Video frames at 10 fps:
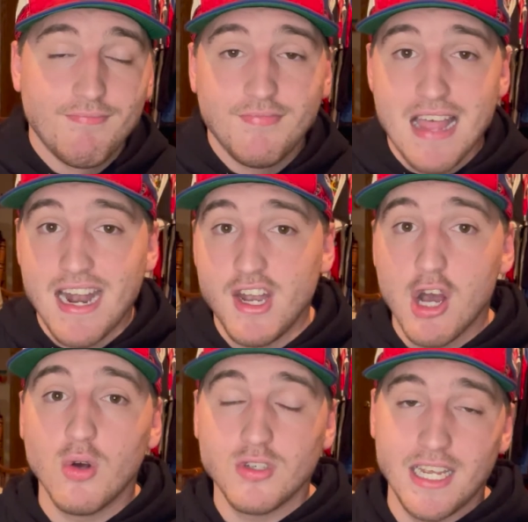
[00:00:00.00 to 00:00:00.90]
that
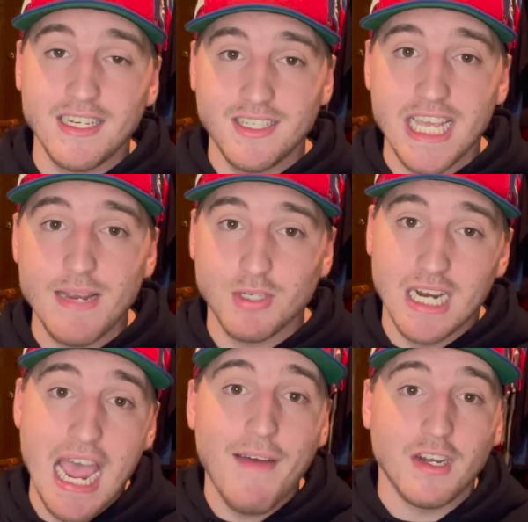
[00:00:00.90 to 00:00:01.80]
knows his team's going
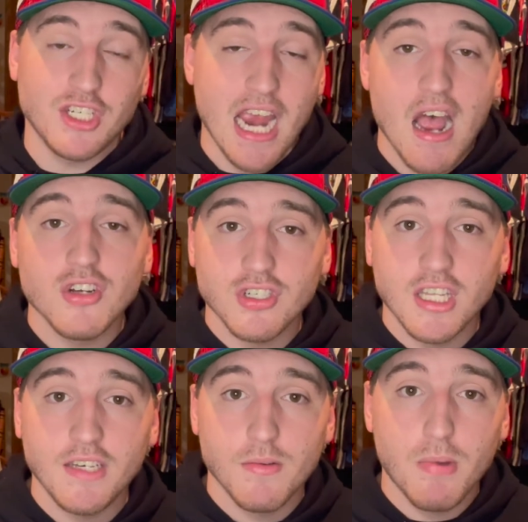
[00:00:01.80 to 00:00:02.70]
to have to challenge the
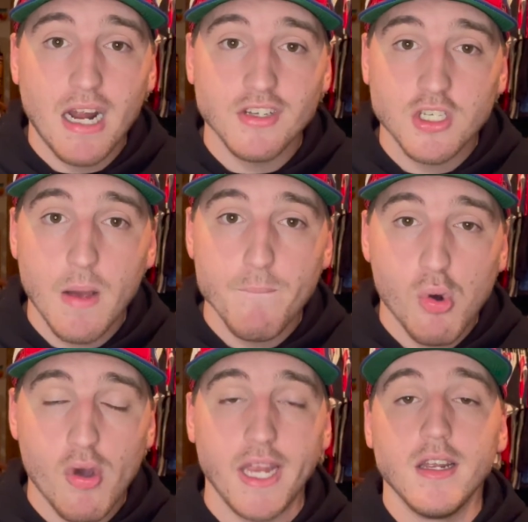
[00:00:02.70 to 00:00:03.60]
Cleveland Browns at some
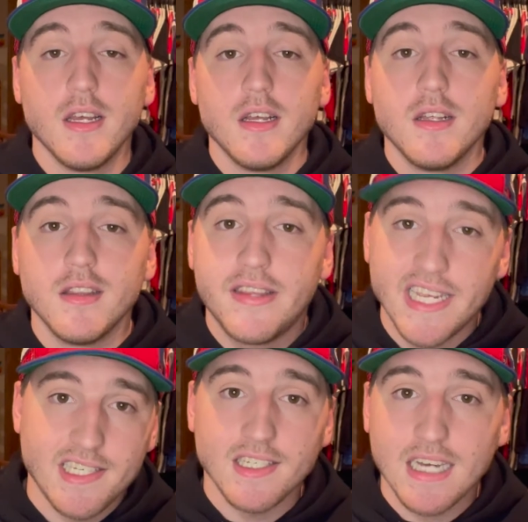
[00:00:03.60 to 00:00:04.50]
point,
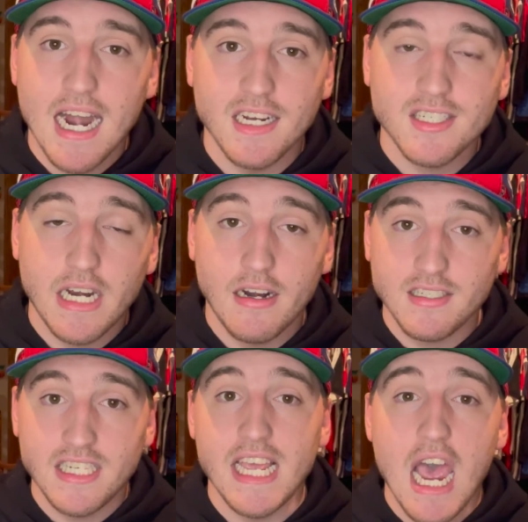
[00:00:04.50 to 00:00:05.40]
this is kind of scary to
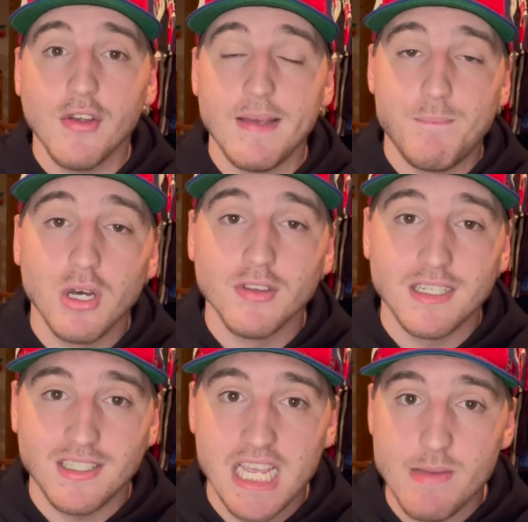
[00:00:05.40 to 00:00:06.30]
see how they built
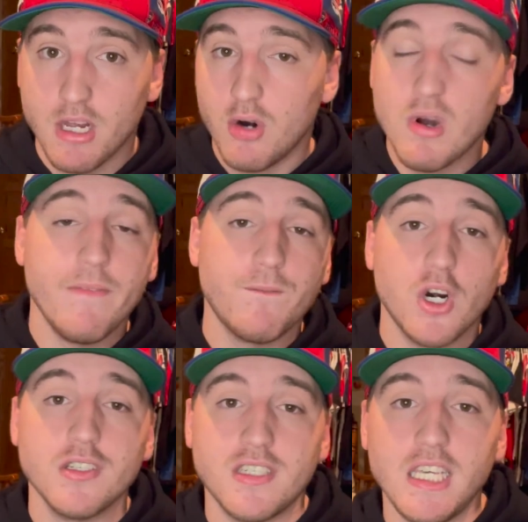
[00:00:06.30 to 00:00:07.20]
this team. They're a
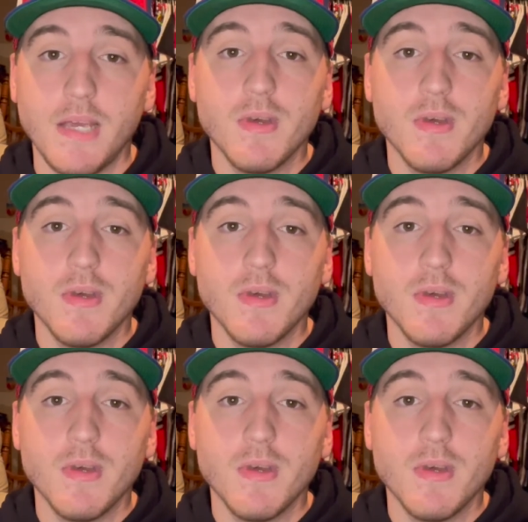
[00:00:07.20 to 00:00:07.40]
run-first team.